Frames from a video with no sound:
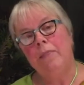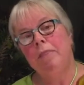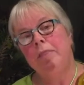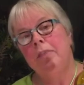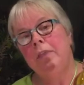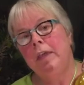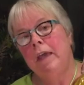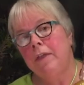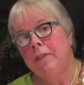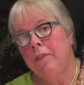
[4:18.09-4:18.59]

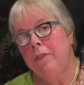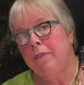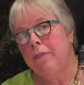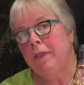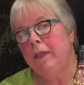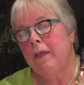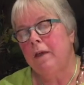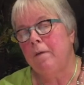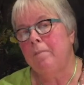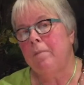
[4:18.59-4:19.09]
The other
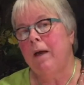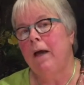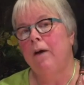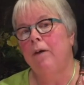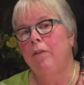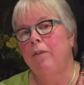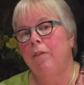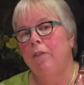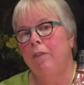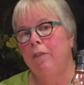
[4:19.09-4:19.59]
thing
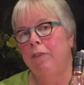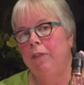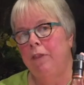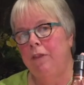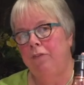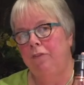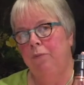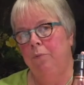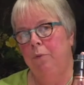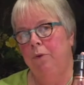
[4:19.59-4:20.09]
about
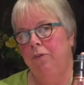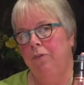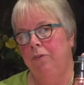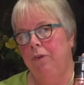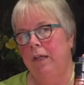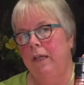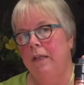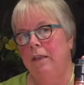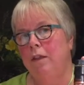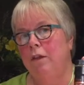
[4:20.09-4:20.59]
this
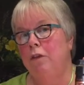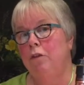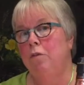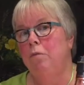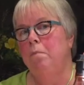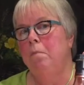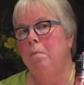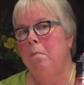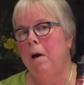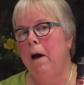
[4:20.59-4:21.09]
whiskey that you
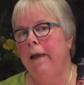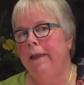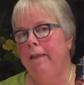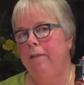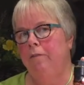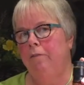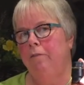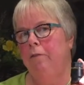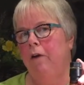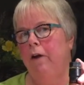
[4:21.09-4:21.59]
might
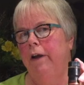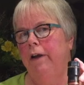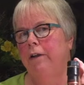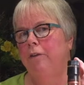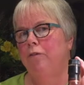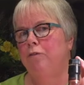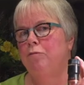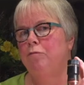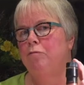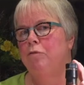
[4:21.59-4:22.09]
find
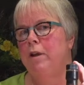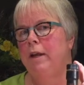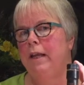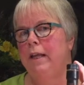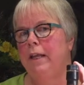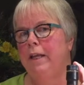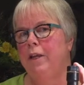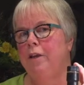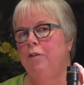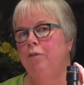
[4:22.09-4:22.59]

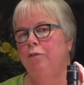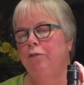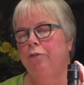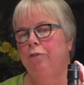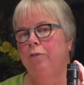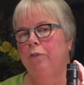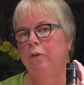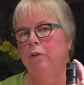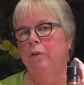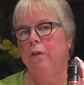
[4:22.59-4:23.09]
really
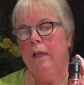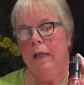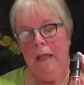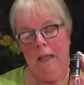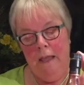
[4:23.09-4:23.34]
useful